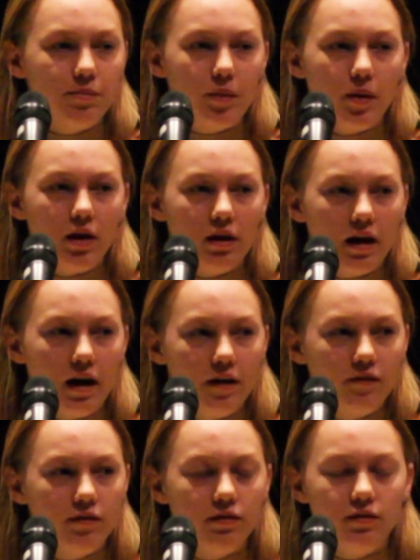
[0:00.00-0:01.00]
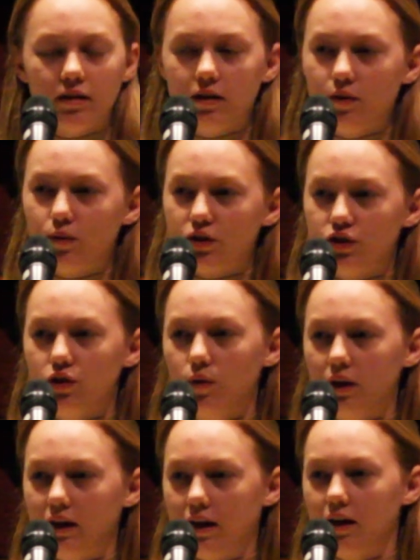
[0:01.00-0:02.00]
keeping me alive, yet they were
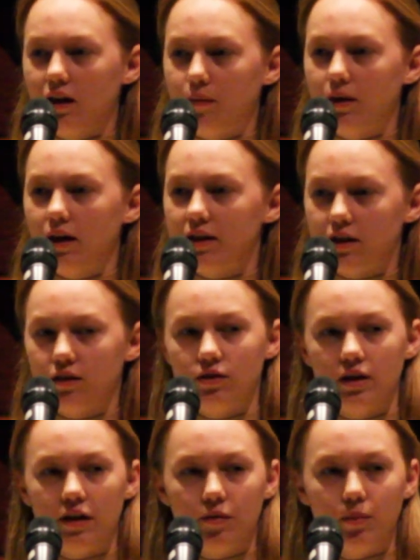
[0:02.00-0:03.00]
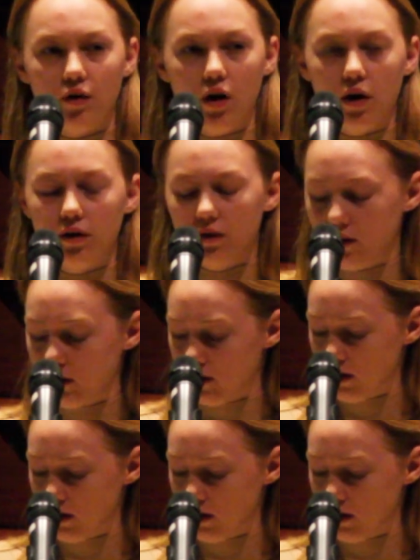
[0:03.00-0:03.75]
slowly killing me as I could never move on.